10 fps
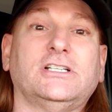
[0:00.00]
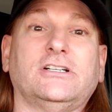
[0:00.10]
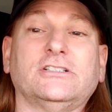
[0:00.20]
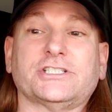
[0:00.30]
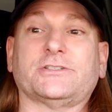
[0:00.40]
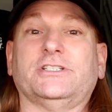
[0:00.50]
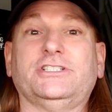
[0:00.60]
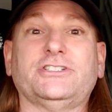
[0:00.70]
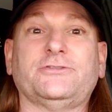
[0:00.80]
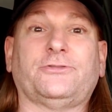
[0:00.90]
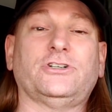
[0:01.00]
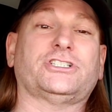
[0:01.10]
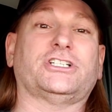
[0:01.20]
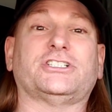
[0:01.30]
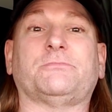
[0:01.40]
You know, this is the
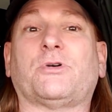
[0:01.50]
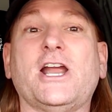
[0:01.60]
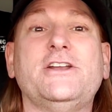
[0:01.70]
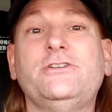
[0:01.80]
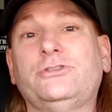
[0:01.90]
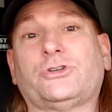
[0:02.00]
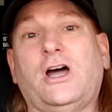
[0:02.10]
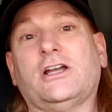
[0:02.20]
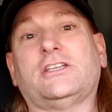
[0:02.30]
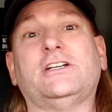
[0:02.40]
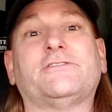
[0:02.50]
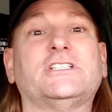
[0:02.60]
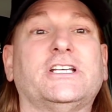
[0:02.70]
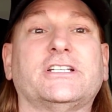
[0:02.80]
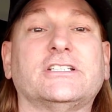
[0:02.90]
first because it's a brand new truck and
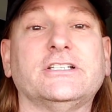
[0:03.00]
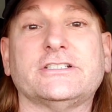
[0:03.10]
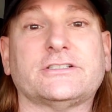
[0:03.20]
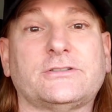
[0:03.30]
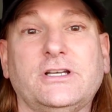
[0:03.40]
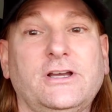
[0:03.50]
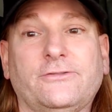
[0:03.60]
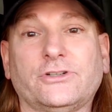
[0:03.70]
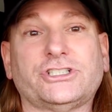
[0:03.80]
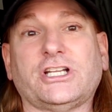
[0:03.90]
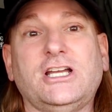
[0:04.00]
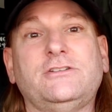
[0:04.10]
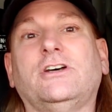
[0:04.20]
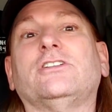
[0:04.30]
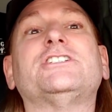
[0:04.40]
everything. And this is first time.
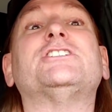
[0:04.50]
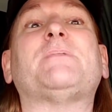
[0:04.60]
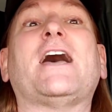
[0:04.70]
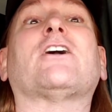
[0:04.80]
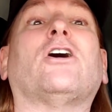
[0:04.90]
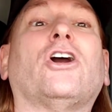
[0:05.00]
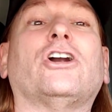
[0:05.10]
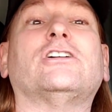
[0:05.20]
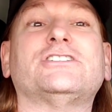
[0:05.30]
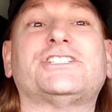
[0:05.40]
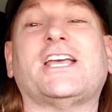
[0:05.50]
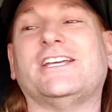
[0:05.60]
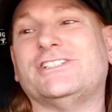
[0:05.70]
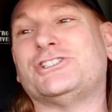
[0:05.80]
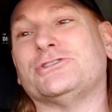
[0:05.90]
You know, this is PACCAR
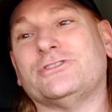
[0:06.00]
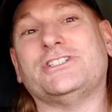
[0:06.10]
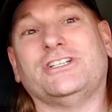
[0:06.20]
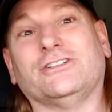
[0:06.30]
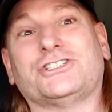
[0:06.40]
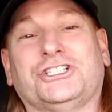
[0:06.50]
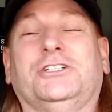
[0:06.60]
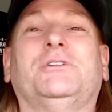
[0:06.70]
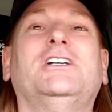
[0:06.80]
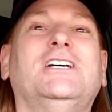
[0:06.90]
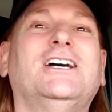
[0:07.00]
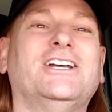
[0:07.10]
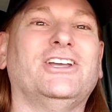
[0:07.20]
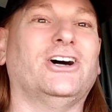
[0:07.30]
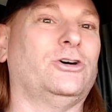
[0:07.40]
saying to the dealership,
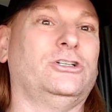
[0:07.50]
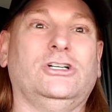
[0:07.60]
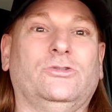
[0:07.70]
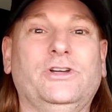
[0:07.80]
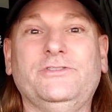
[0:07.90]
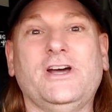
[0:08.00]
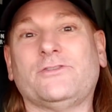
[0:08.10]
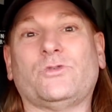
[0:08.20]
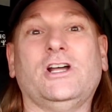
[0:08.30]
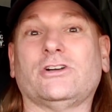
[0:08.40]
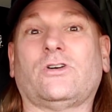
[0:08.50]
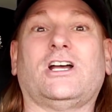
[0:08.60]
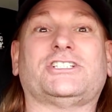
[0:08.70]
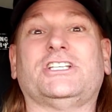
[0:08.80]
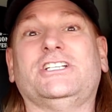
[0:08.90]
you know, "We've never run
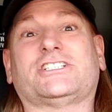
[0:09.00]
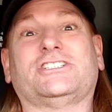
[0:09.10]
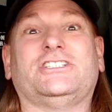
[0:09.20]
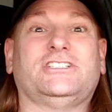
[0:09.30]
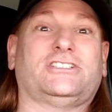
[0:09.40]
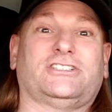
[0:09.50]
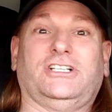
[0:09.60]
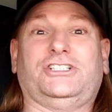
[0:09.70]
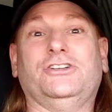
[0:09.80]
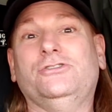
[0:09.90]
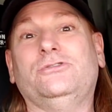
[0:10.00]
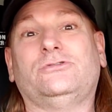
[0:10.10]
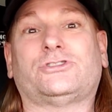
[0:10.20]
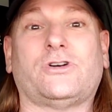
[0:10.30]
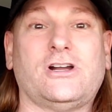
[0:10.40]
across this because this is such a
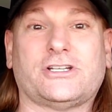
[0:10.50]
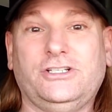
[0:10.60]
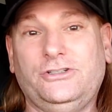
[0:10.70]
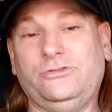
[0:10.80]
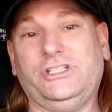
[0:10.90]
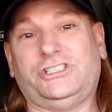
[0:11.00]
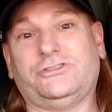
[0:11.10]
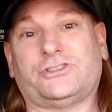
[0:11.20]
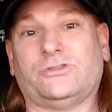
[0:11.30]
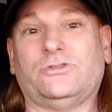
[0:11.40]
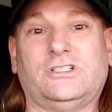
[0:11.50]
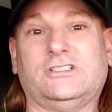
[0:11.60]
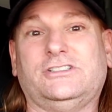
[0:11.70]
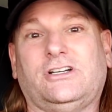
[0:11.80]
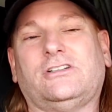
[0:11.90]
new truck and a new issue." So
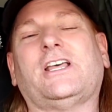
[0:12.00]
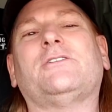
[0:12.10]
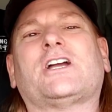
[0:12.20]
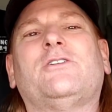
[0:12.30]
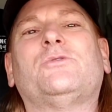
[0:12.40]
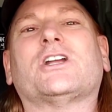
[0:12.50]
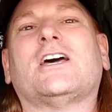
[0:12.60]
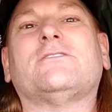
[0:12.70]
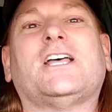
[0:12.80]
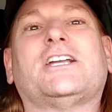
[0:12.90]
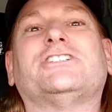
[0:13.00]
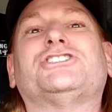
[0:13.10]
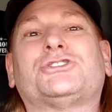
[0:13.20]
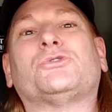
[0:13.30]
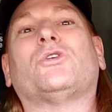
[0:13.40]
we're, you know, they were kind of like
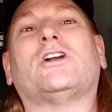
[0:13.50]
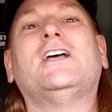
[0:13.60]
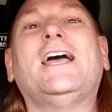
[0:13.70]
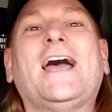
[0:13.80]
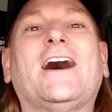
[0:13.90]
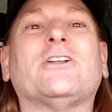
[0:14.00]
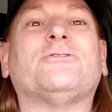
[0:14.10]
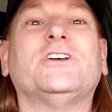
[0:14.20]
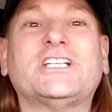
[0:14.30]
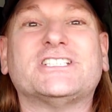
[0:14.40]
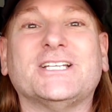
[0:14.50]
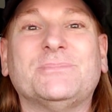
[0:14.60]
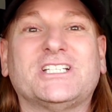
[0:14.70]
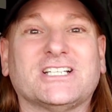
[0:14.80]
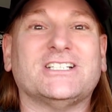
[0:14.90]
unsure how to fix it
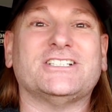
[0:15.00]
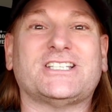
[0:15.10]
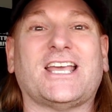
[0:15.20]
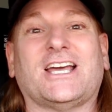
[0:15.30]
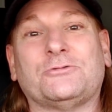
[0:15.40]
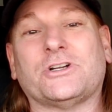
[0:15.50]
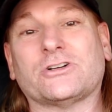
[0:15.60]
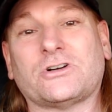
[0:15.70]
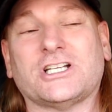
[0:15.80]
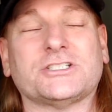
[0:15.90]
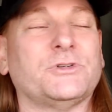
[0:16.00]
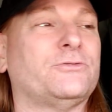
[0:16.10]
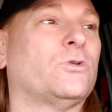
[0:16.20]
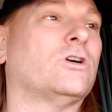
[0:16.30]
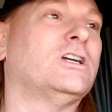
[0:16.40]
because they hadn't run across it
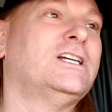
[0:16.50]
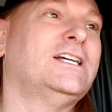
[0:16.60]
before.